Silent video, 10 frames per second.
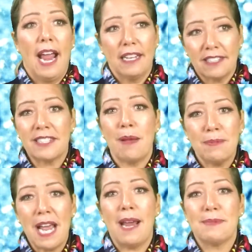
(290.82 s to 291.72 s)

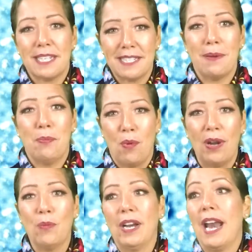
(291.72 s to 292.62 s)
sometimes at some
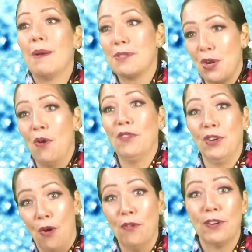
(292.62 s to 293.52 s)
point when it happens over and
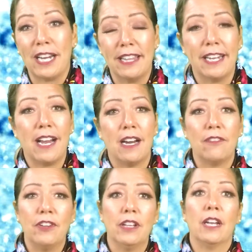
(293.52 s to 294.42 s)
over again, they kind of
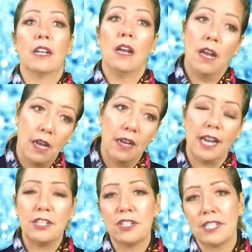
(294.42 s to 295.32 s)
feel like, I
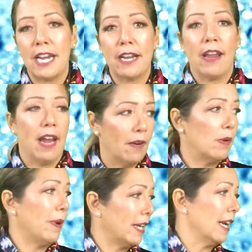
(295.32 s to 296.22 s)
just take
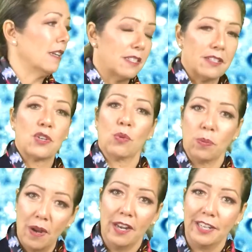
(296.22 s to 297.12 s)
everybody else's
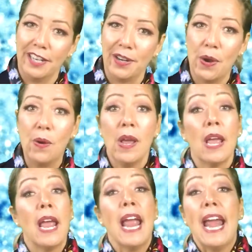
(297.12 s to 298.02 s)
crud,
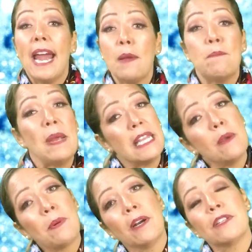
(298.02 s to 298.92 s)
hey, be the
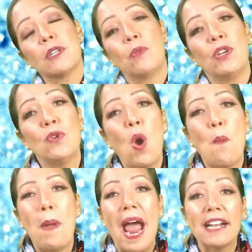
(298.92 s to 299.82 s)
person when you go
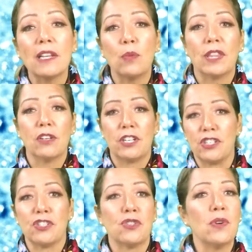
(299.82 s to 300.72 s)
back there with your
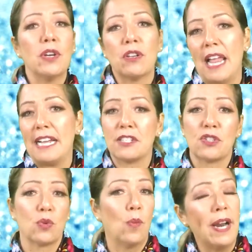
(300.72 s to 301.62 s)
dishes or your glasses
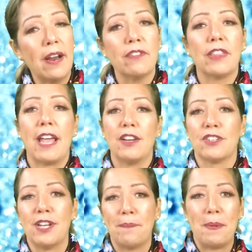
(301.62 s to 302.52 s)
or whatever that you're
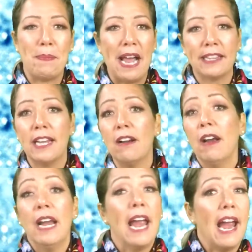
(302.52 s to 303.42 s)
dumping back there.
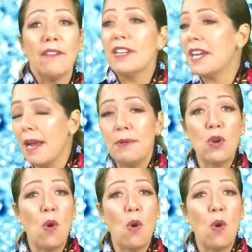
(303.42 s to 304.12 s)
Every time you go